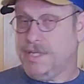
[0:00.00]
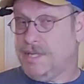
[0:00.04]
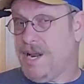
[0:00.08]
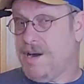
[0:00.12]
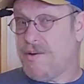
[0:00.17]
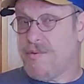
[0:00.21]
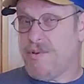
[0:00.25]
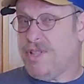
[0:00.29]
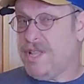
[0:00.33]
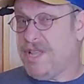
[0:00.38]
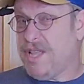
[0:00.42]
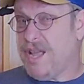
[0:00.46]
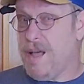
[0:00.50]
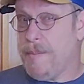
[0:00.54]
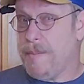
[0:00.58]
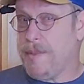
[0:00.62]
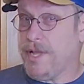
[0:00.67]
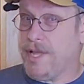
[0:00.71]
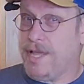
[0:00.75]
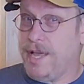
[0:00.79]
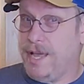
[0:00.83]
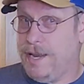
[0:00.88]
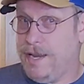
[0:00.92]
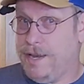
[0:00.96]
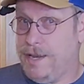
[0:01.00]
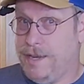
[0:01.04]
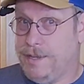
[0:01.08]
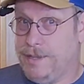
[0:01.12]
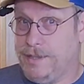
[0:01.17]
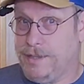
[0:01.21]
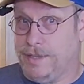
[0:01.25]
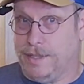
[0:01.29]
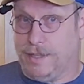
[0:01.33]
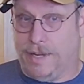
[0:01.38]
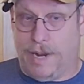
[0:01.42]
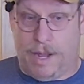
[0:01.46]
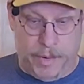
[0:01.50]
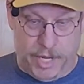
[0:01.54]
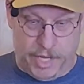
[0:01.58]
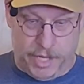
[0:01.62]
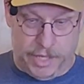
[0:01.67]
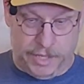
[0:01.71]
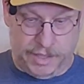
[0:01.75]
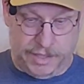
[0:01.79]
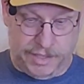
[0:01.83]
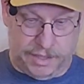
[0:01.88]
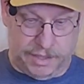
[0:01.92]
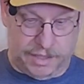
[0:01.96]
is not really complicated, is it? I
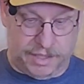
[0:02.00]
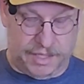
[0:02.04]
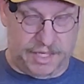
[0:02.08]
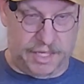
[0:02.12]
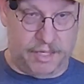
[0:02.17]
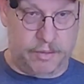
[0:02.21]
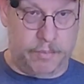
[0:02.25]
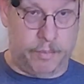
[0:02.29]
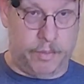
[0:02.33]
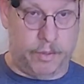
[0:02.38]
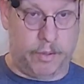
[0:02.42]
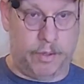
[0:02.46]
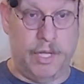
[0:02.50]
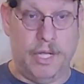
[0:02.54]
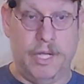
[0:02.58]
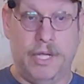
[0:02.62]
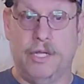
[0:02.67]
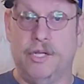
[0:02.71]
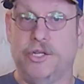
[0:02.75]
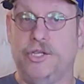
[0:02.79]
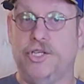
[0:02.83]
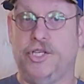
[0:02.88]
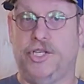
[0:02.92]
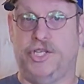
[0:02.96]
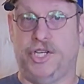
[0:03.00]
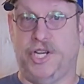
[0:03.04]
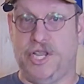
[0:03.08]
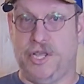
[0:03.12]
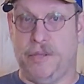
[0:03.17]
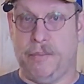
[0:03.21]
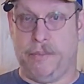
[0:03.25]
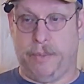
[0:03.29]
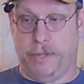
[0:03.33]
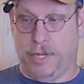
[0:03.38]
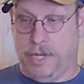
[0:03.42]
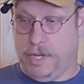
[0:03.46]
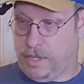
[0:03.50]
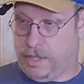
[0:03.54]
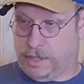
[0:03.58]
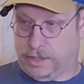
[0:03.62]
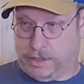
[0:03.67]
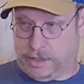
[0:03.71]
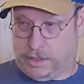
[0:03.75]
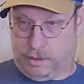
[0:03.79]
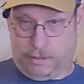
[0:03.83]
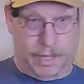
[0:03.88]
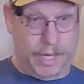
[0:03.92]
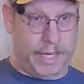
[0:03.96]
mean, this is simple, cheap,
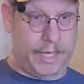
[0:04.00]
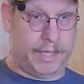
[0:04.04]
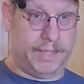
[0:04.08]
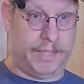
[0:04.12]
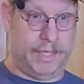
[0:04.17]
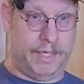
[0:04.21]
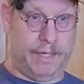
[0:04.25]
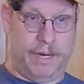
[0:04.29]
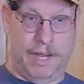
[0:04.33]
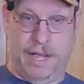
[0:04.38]
because like I said,